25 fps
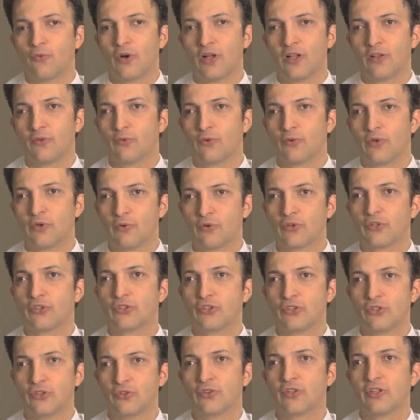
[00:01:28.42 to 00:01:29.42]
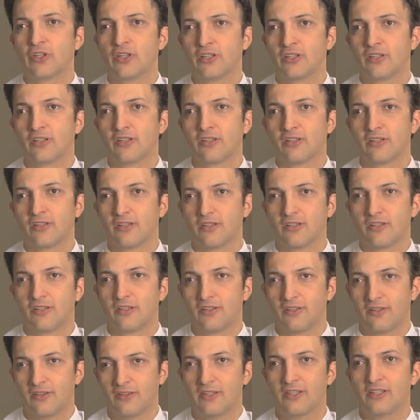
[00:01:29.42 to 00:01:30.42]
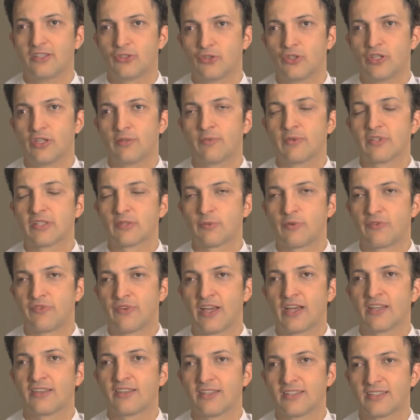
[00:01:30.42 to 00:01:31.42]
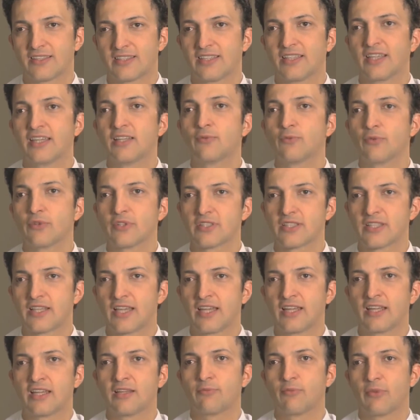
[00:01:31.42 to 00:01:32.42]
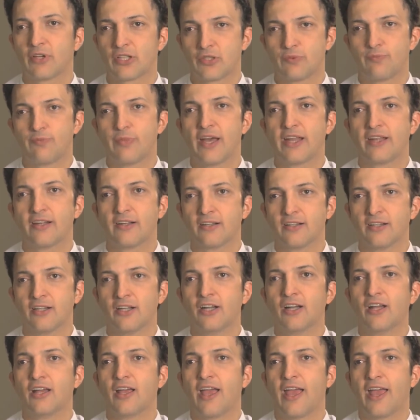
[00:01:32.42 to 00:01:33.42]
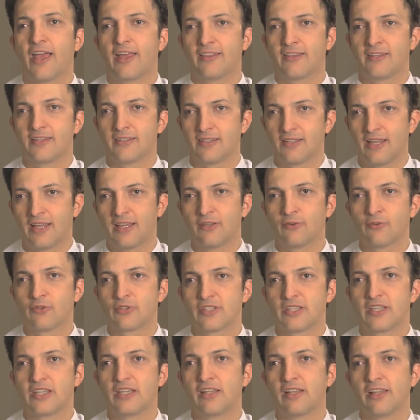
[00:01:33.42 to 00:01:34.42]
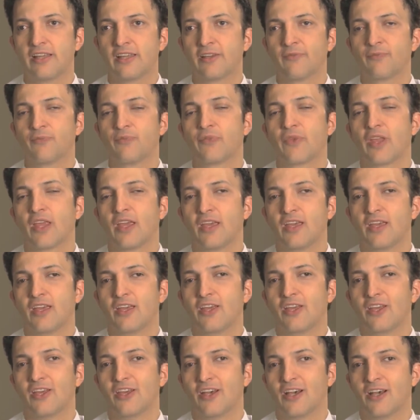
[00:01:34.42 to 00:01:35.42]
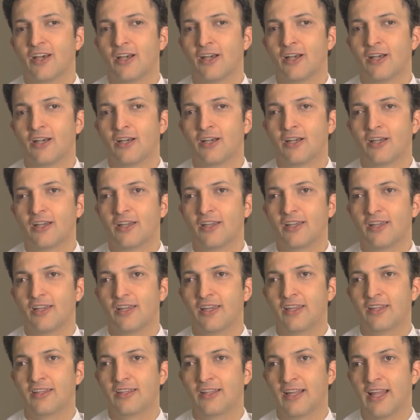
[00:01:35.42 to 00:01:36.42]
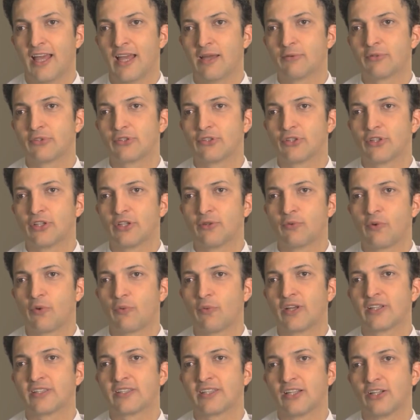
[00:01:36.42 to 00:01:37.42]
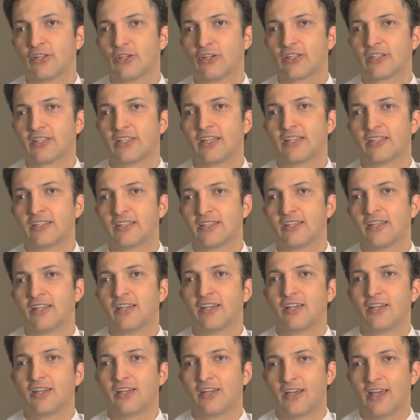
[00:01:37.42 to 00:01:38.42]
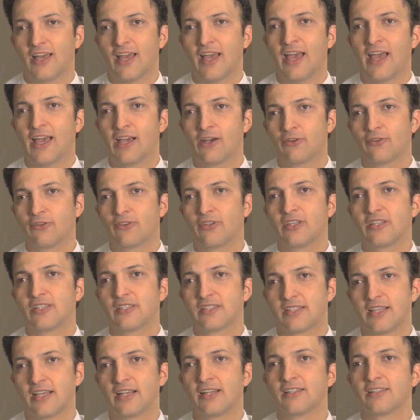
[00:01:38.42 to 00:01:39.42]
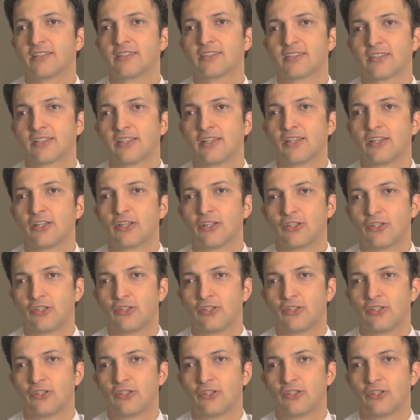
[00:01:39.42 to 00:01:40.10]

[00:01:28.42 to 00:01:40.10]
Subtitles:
While we were doing these treatments, we found the skin was getting much better and it was healing. In the laboratory, we went and looked at how these cells